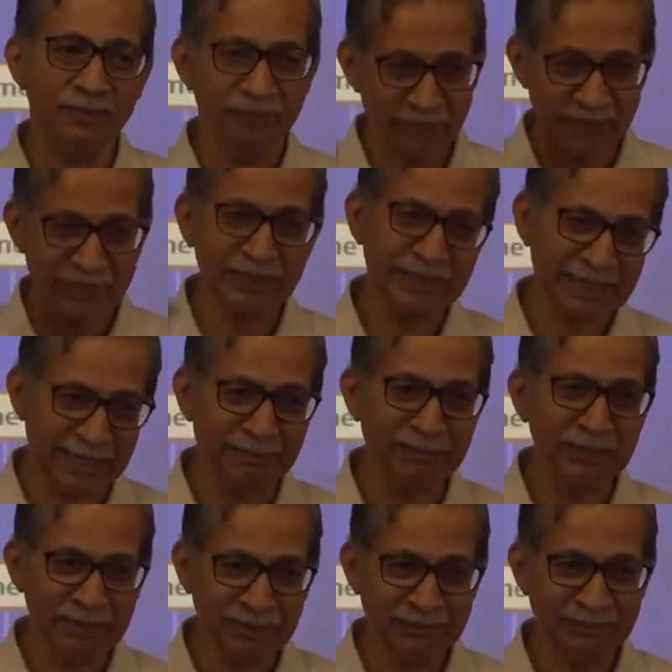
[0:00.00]
first
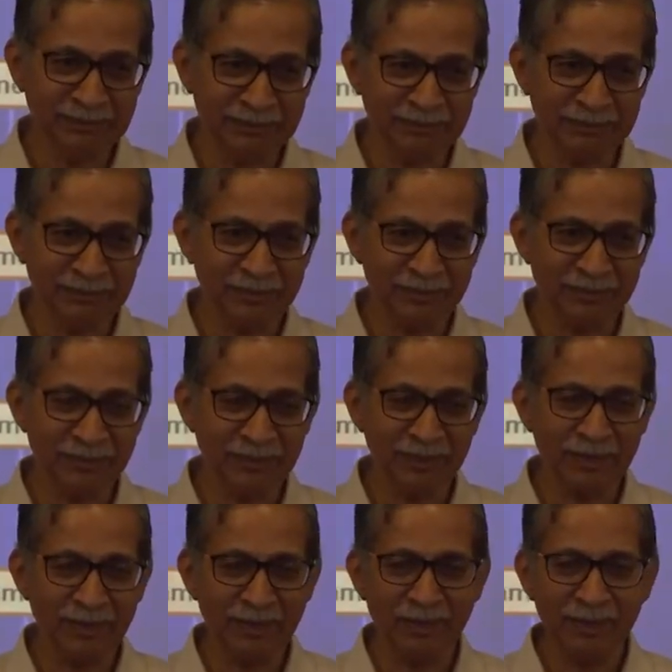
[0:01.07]
stable,
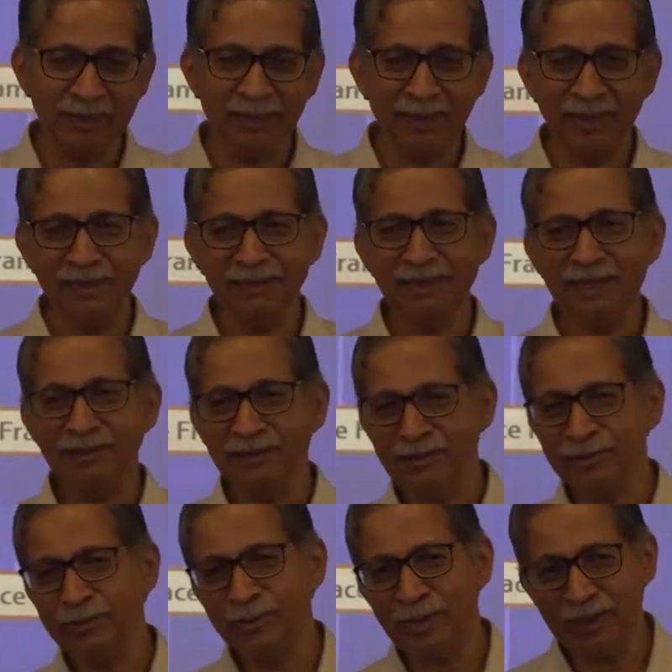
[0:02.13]
and the other
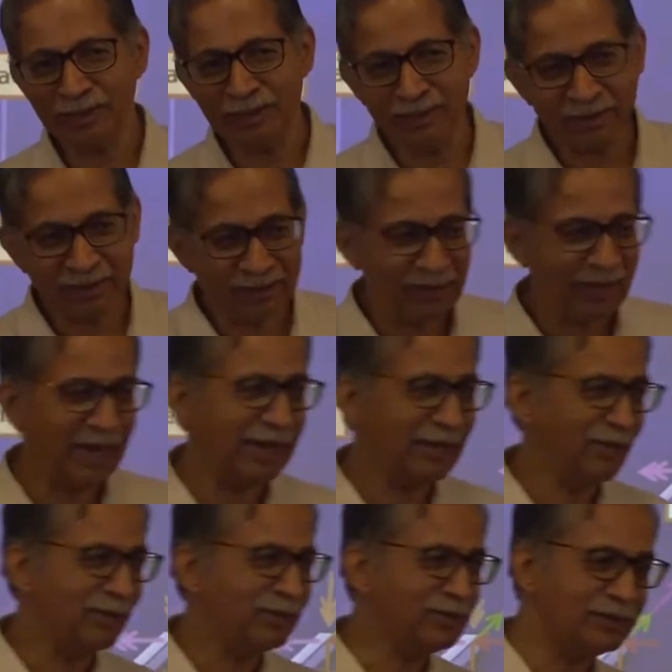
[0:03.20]
two are
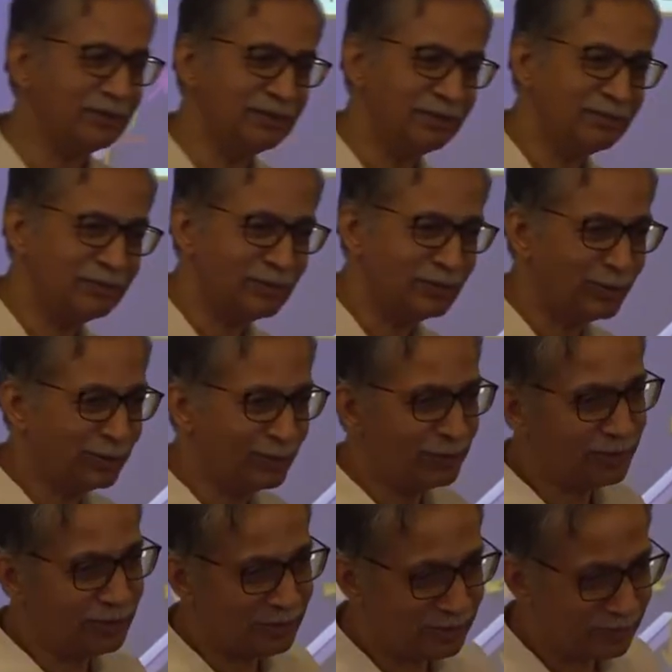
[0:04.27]
add-ons. It should
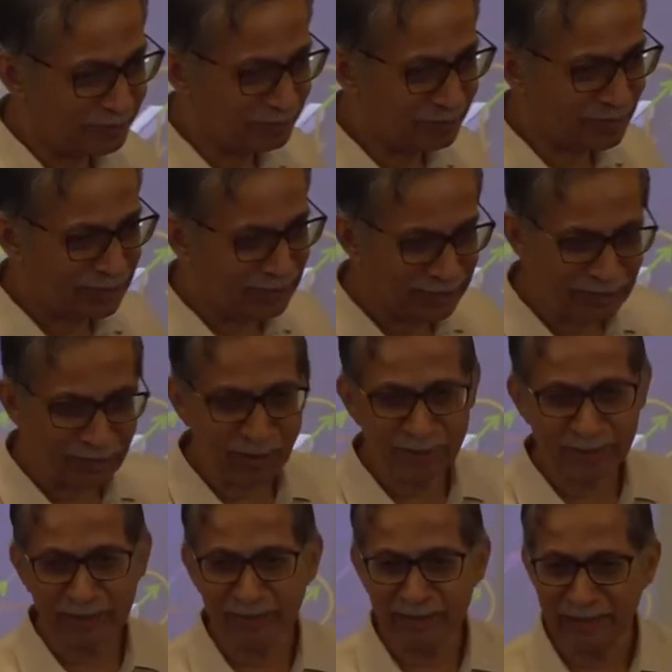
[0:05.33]
uh, be
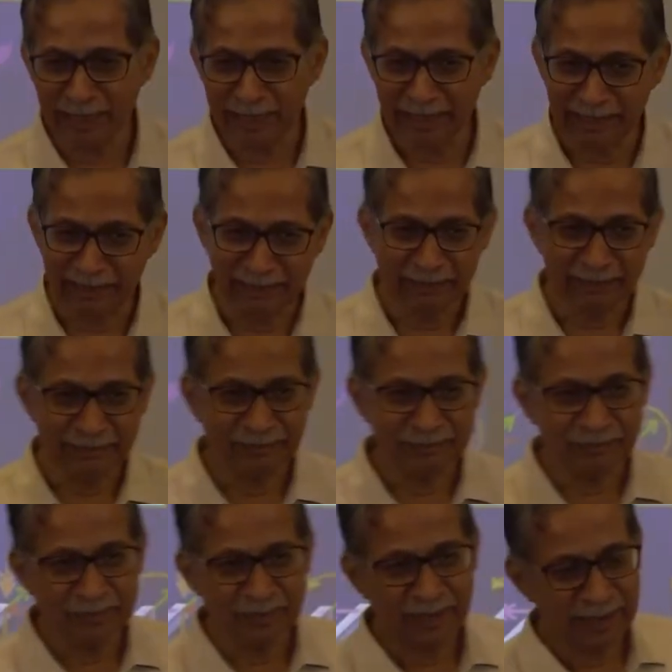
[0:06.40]
economical and
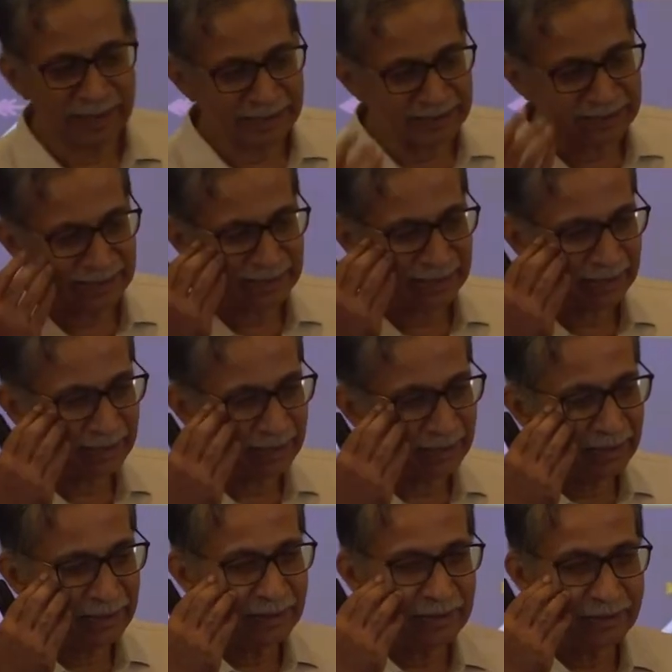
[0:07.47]
aesthetic.
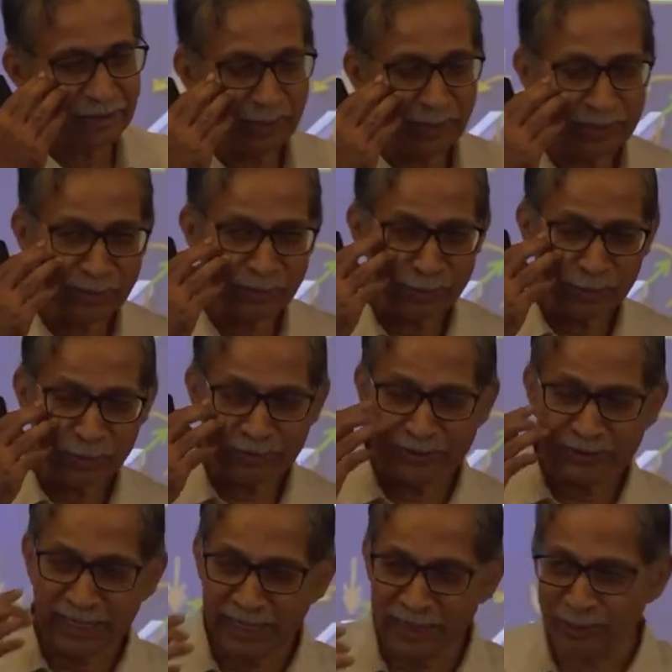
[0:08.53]
So, when you do
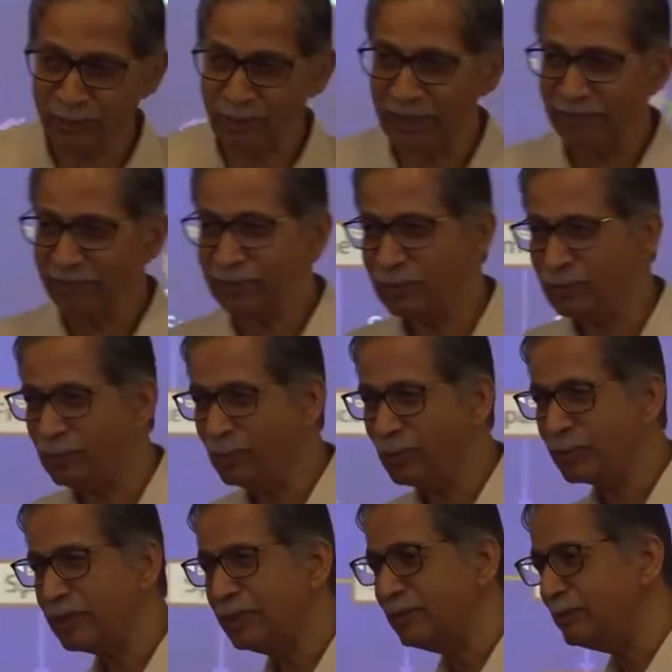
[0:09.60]
design you have to
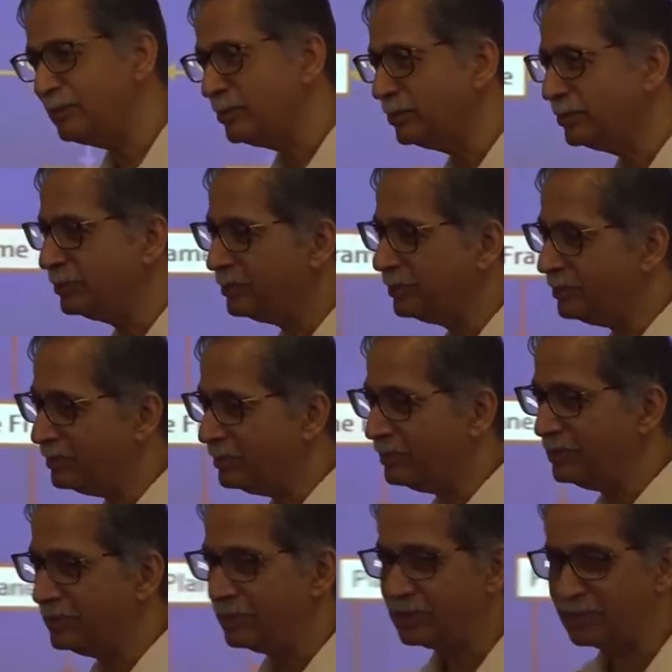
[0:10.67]
look into
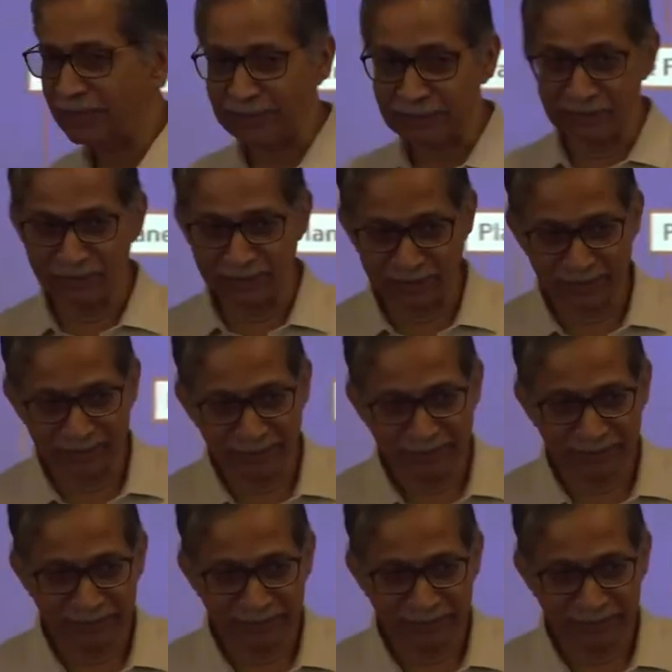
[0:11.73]
stresses,